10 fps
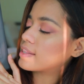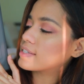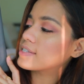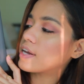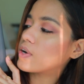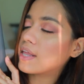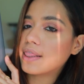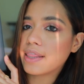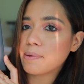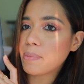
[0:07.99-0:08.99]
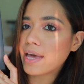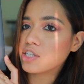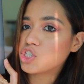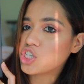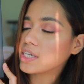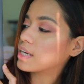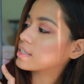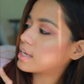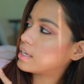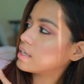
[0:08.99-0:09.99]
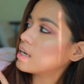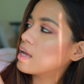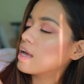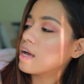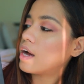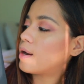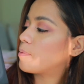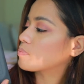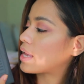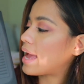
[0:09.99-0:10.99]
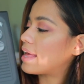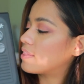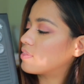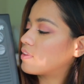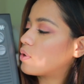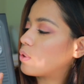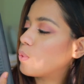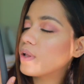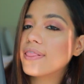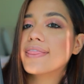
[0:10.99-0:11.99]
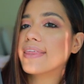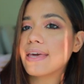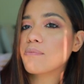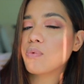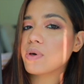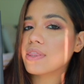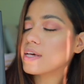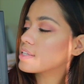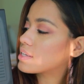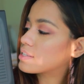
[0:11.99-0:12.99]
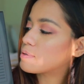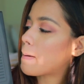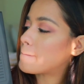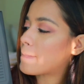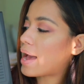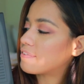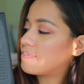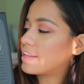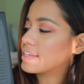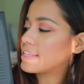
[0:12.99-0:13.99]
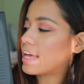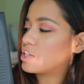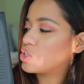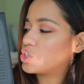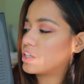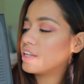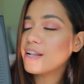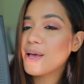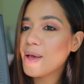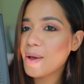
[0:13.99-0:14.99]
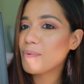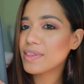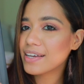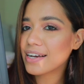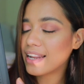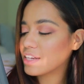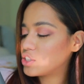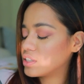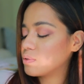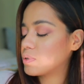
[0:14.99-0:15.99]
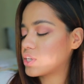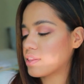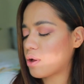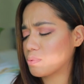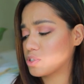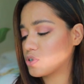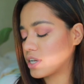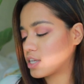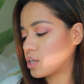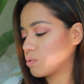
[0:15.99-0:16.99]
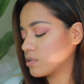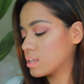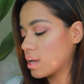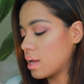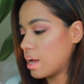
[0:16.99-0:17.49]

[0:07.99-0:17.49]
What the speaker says: This is their lip and cheek color. And their whole theme with this is matte flicks and chill with the collection, which I thought was really cute.